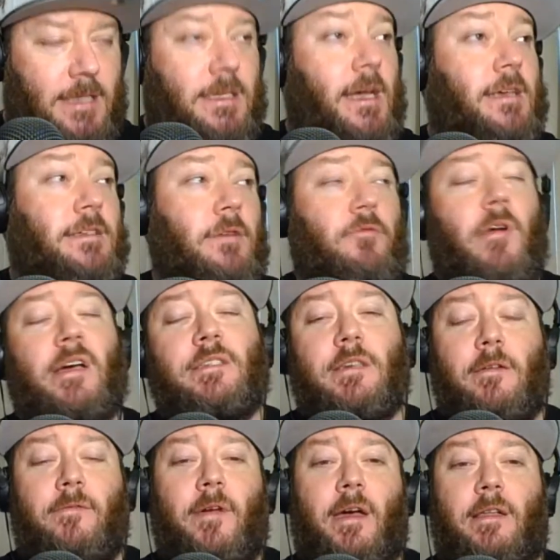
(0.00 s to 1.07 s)
as a
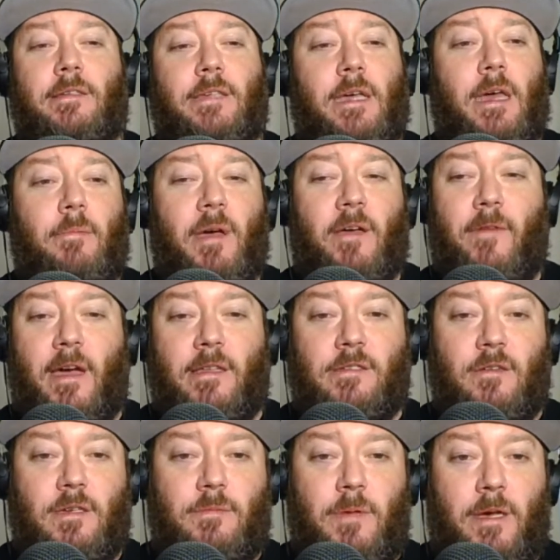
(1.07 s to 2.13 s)
wrestling fan, as a gimmick fan,
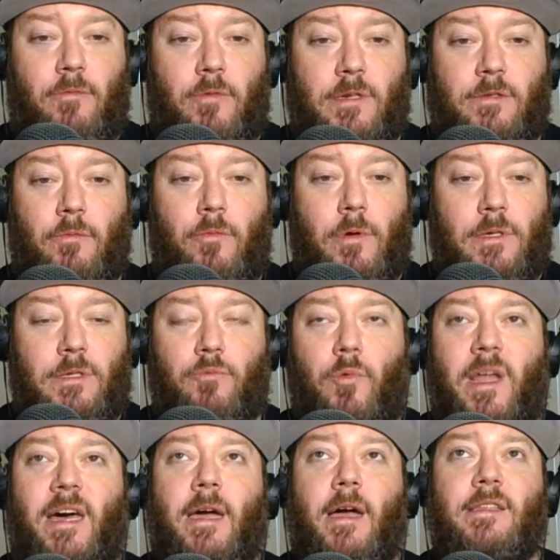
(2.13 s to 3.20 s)
so to speak, was
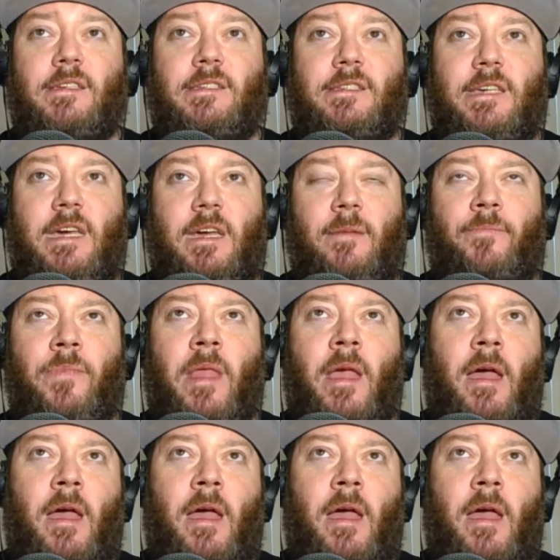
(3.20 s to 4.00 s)
when I got to see.